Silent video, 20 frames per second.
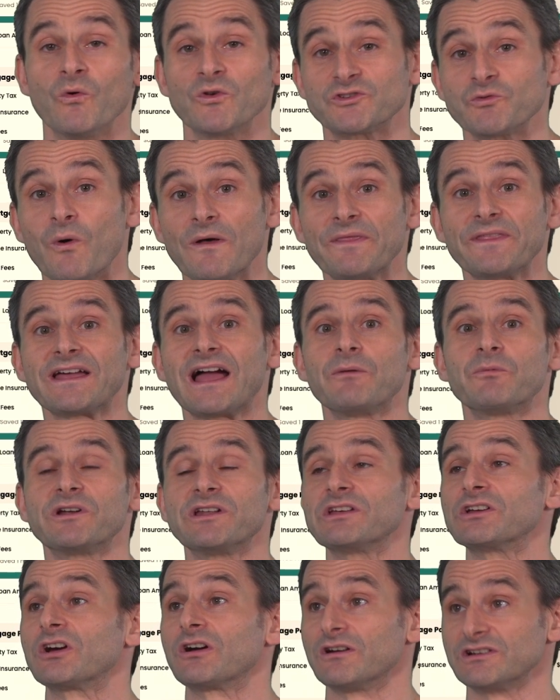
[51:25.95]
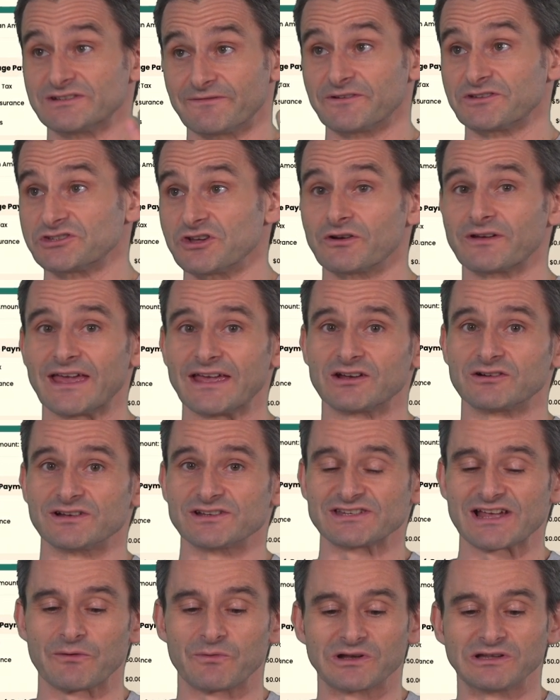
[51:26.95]
So one thing I would encourage, if it's okay,
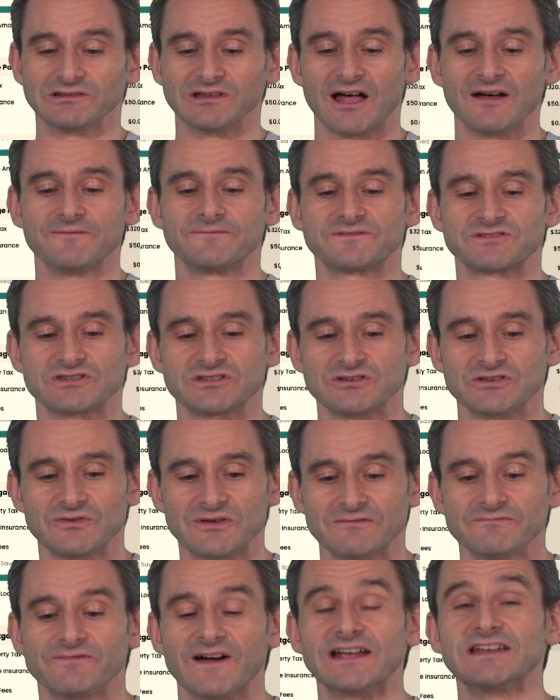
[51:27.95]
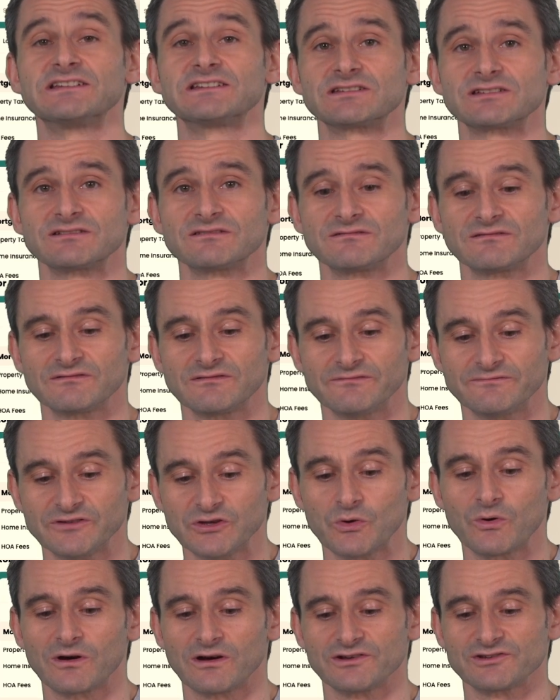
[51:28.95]
Chris, I would love to invite
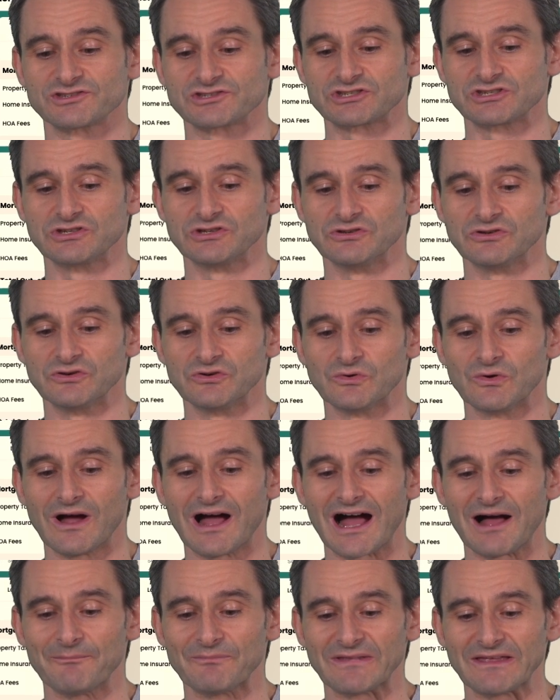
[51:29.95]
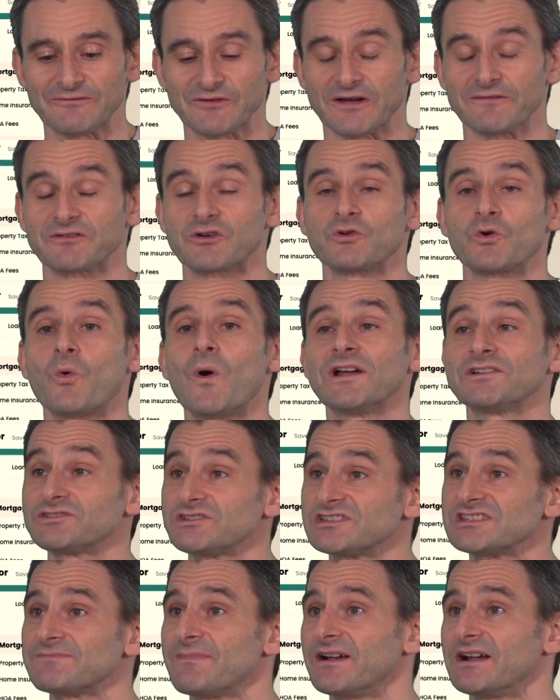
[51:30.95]
viewers to, if you have
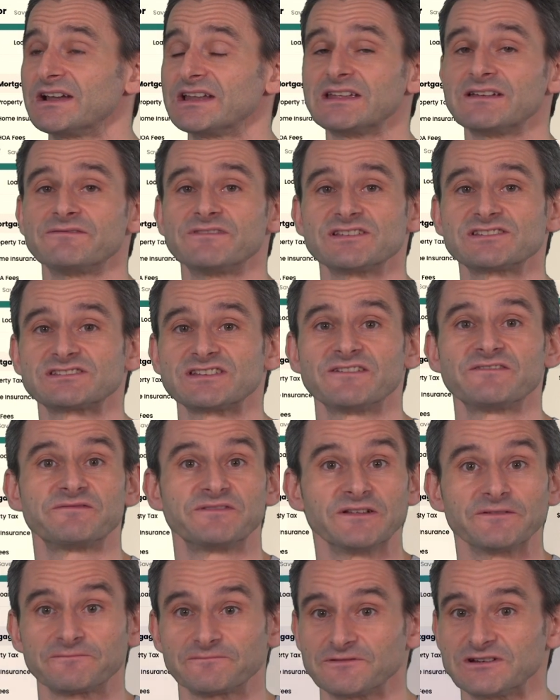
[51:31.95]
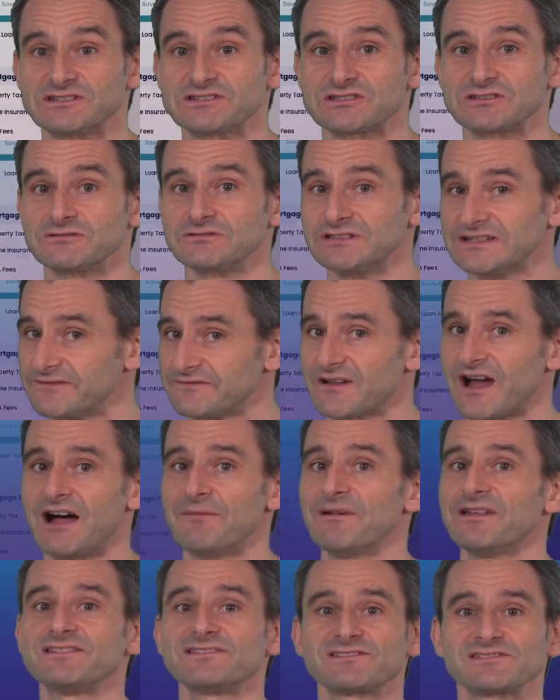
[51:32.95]
questions about any of this stuff, feel free to leave
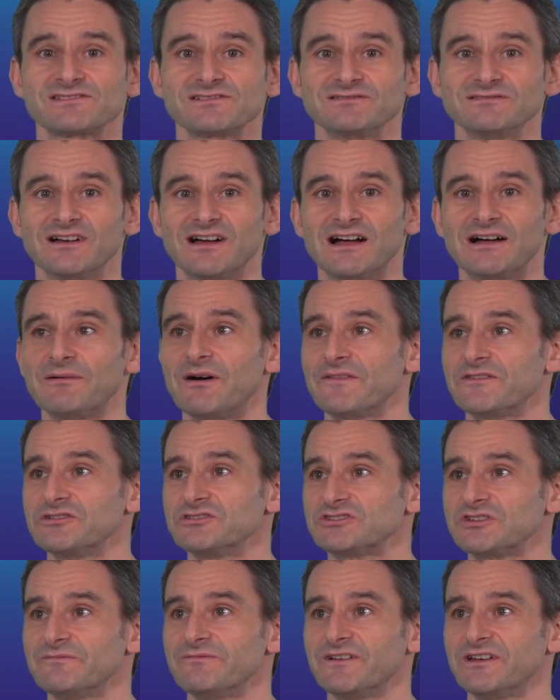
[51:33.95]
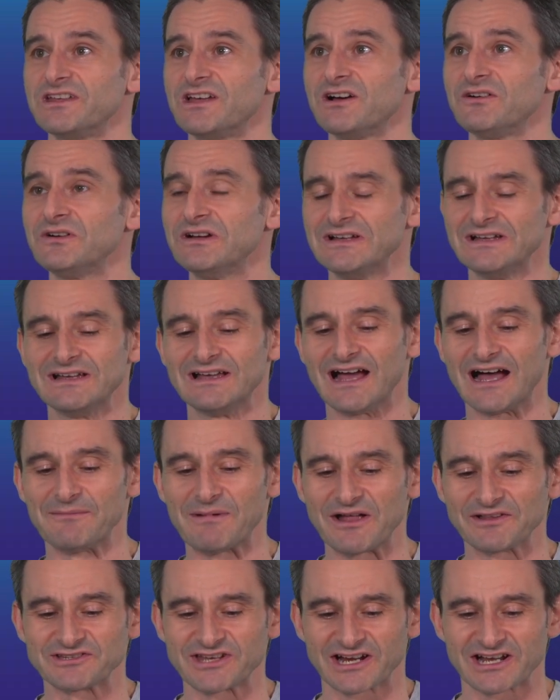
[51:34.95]
comments on the YouTube video.
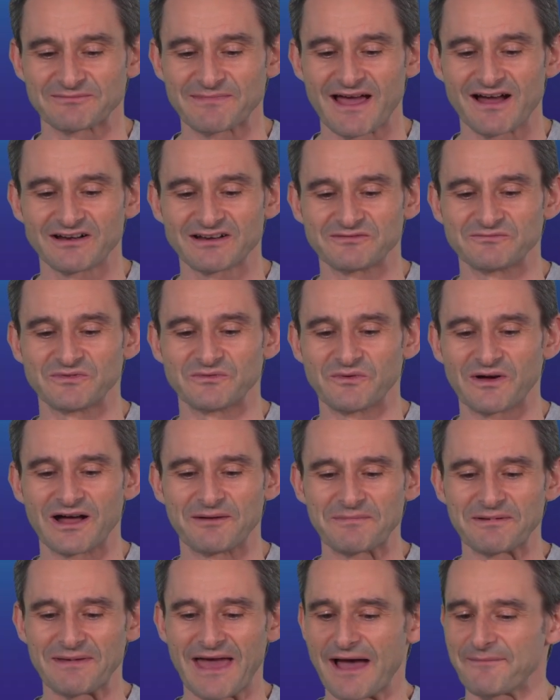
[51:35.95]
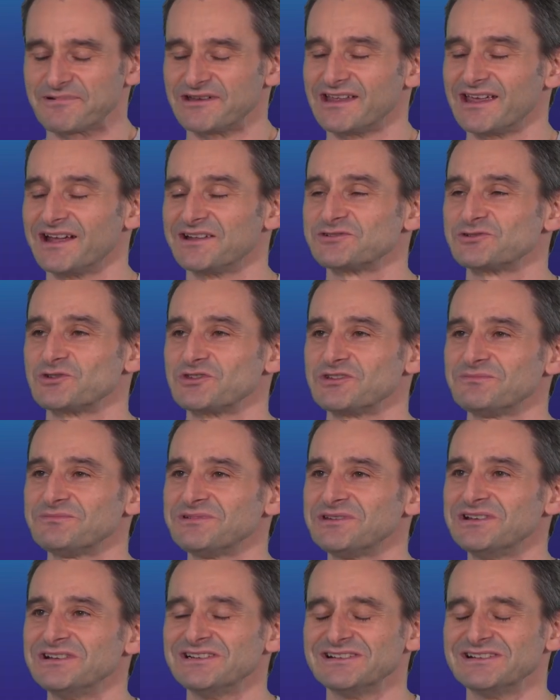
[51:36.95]
I'll check them out and I'm happy to answer them.